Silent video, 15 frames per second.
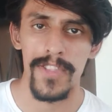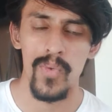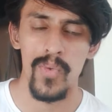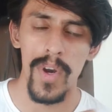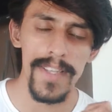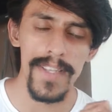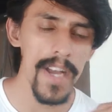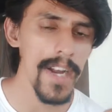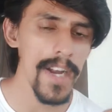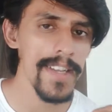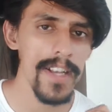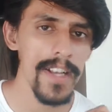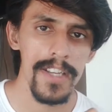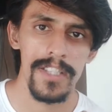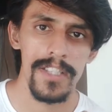So what is
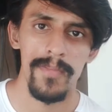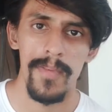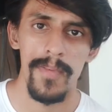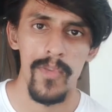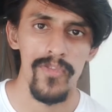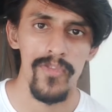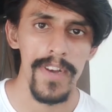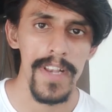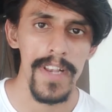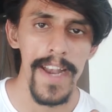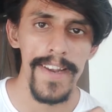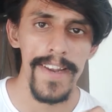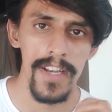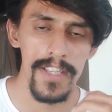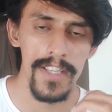ideal customer profile?
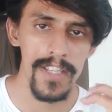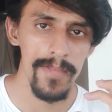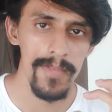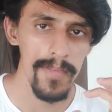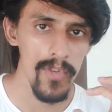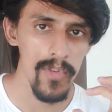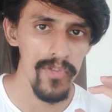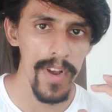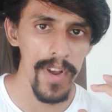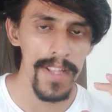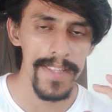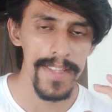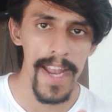Ideal customer profile,